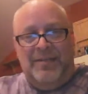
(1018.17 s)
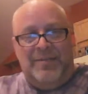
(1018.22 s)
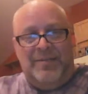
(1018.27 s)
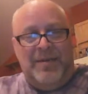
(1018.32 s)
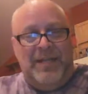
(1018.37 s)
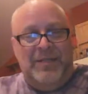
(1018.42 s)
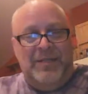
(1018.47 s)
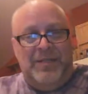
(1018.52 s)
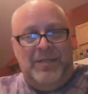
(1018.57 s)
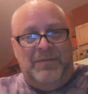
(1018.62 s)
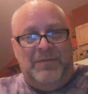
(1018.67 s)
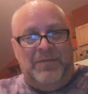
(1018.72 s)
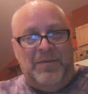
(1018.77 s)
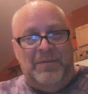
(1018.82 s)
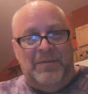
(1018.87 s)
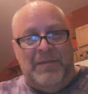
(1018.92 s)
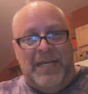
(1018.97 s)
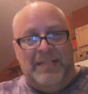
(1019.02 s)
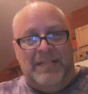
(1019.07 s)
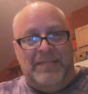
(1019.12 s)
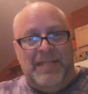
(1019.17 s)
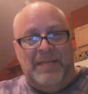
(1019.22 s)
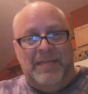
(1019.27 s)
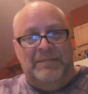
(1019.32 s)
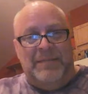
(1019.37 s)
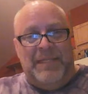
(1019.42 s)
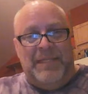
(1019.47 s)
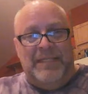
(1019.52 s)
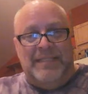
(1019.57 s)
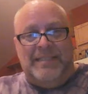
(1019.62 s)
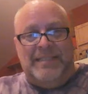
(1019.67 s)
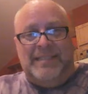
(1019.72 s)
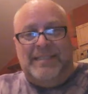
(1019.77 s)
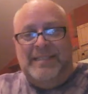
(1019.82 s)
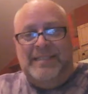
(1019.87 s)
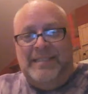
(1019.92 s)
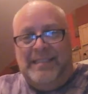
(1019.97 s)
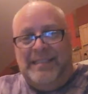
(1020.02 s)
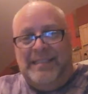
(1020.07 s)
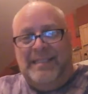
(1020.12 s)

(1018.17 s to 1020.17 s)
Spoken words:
crazy for about 10 minutes.